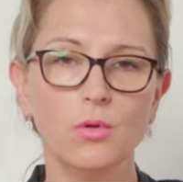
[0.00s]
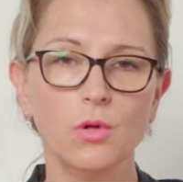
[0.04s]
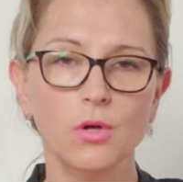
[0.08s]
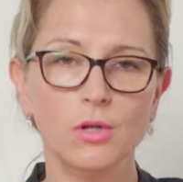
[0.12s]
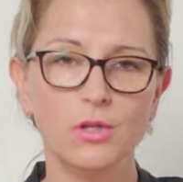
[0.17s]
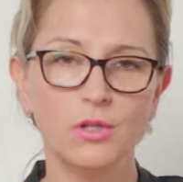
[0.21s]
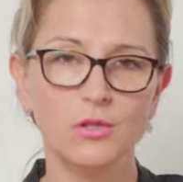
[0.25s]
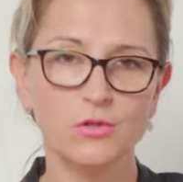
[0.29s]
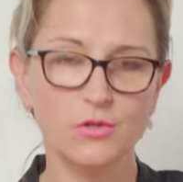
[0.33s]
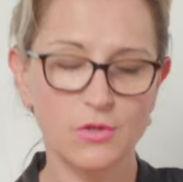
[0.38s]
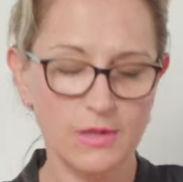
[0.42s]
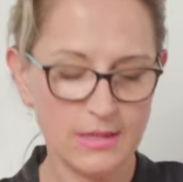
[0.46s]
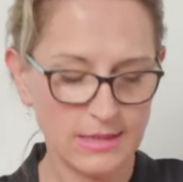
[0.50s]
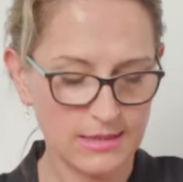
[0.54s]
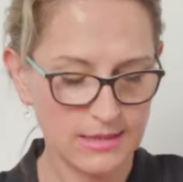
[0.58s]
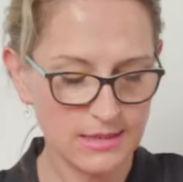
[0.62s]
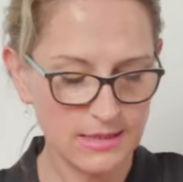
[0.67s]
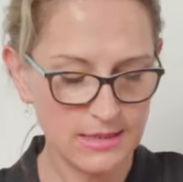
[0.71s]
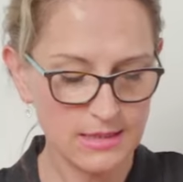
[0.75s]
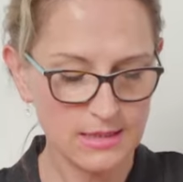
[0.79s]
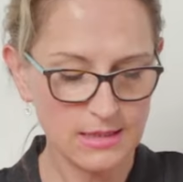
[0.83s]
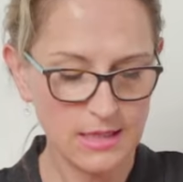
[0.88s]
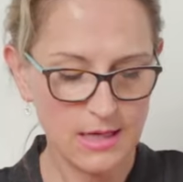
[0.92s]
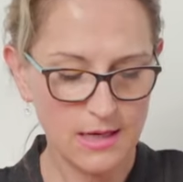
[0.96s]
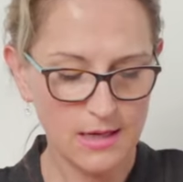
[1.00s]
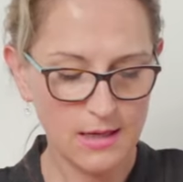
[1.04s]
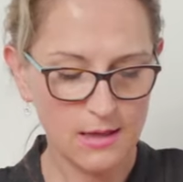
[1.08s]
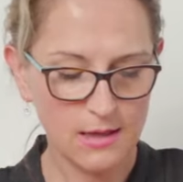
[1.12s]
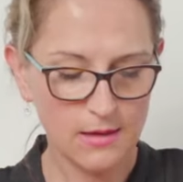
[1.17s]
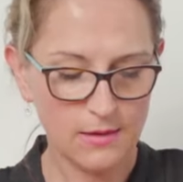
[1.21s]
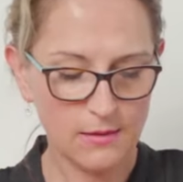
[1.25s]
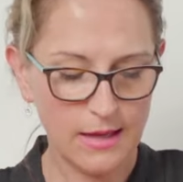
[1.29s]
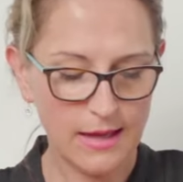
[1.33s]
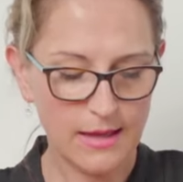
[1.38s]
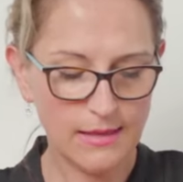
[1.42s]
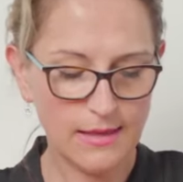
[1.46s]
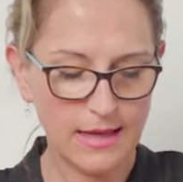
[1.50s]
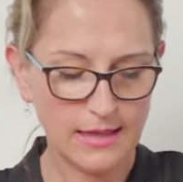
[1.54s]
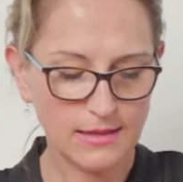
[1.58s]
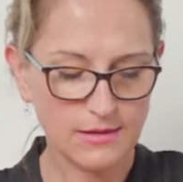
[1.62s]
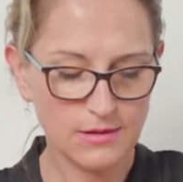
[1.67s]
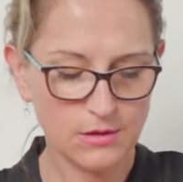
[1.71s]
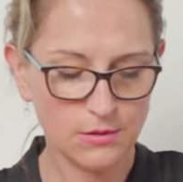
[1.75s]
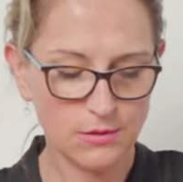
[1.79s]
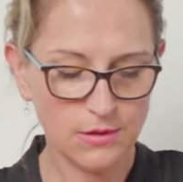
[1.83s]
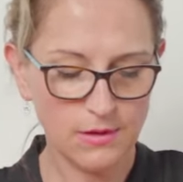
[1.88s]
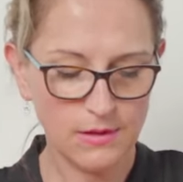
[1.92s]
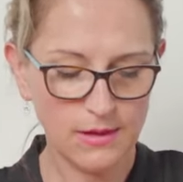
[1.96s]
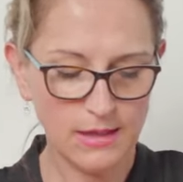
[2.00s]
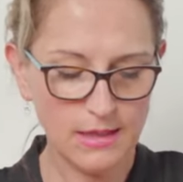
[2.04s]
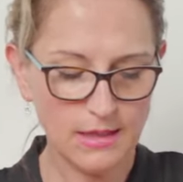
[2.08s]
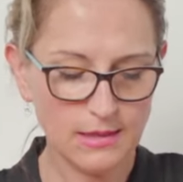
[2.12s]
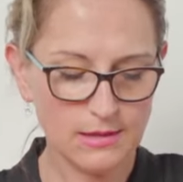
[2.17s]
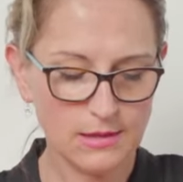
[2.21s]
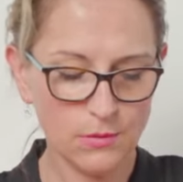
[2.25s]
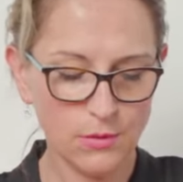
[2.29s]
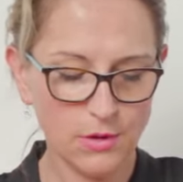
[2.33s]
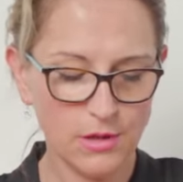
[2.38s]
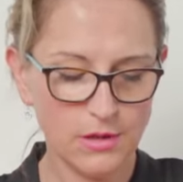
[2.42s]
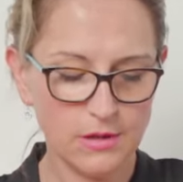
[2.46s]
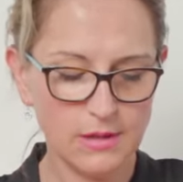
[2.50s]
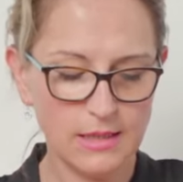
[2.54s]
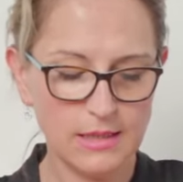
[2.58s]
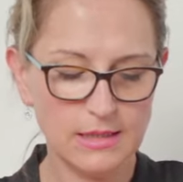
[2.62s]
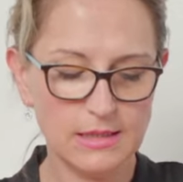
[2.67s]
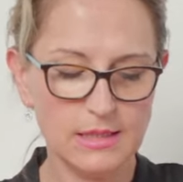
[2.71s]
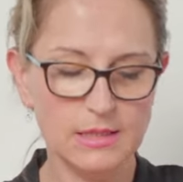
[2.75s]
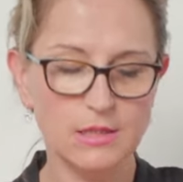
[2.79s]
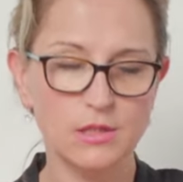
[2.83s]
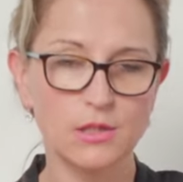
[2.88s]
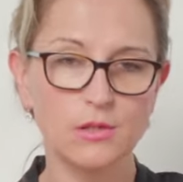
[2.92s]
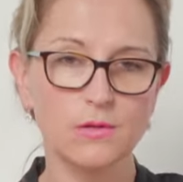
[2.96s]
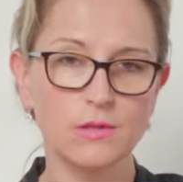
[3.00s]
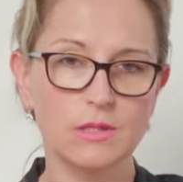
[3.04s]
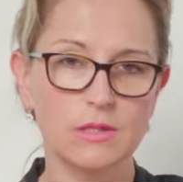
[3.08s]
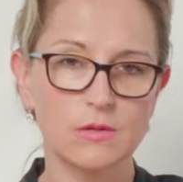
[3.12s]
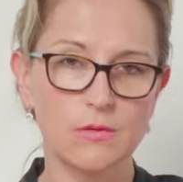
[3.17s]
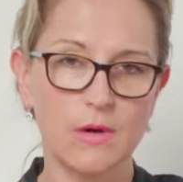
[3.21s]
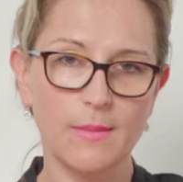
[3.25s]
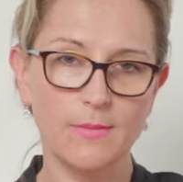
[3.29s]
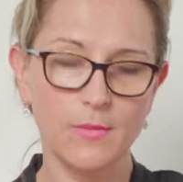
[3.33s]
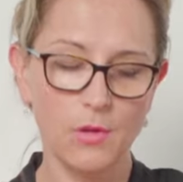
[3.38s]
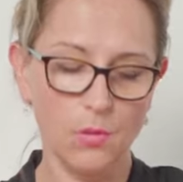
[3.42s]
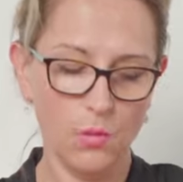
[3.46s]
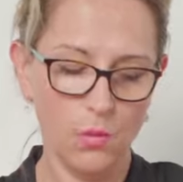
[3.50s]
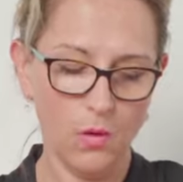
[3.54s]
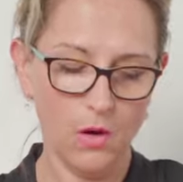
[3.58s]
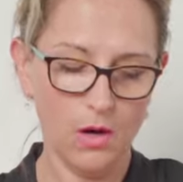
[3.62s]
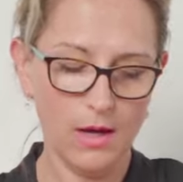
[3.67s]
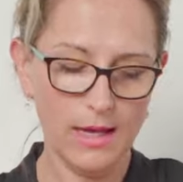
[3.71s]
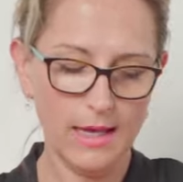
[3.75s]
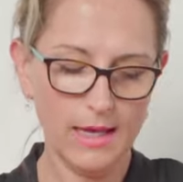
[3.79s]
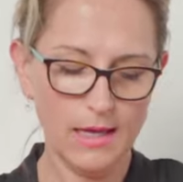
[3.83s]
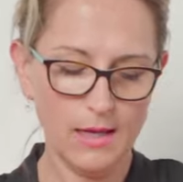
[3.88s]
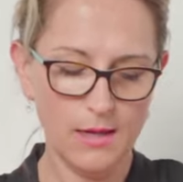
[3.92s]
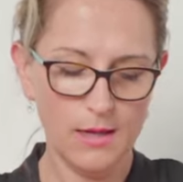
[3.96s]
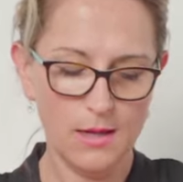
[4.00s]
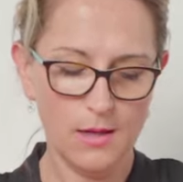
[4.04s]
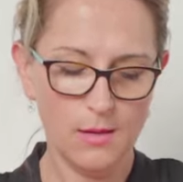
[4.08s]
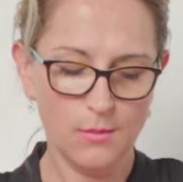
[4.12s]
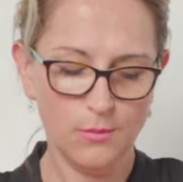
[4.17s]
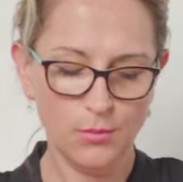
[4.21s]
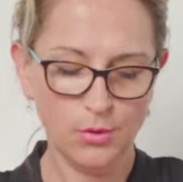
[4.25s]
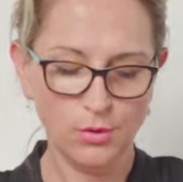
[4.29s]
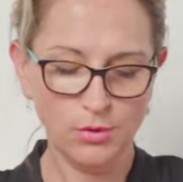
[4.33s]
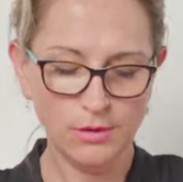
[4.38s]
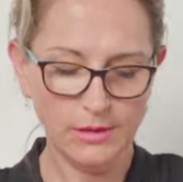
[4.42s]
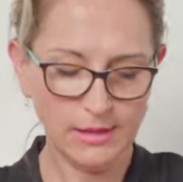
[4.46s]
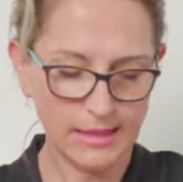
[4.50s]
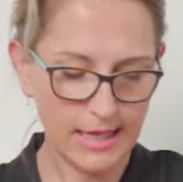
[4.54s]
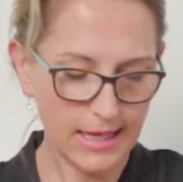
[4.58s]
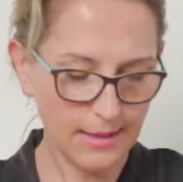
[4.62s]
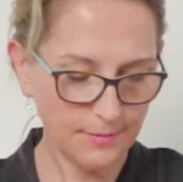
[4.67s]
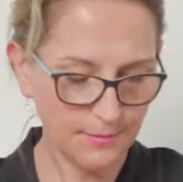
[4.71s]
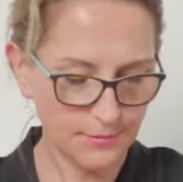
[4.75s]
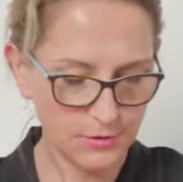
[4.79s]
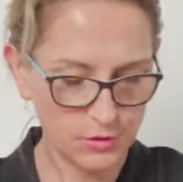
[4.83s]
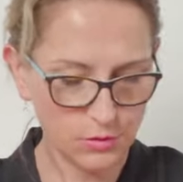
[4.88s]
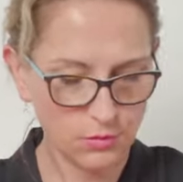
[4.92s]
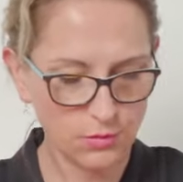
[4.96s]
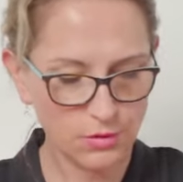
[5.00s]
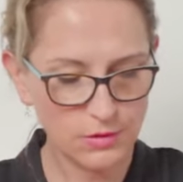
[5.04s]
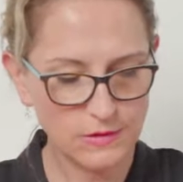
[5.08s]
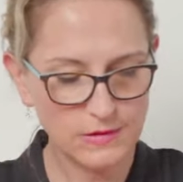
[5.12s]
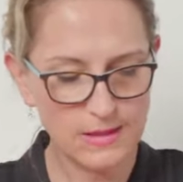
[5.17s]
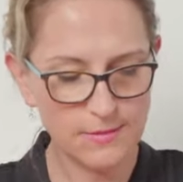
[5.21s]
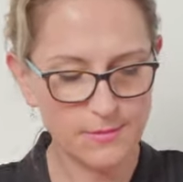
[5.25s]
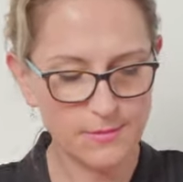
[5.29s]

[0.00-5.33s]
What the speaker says: on your dresses and that sort of thing. So what you need to do is grab the wire, pull it up towards the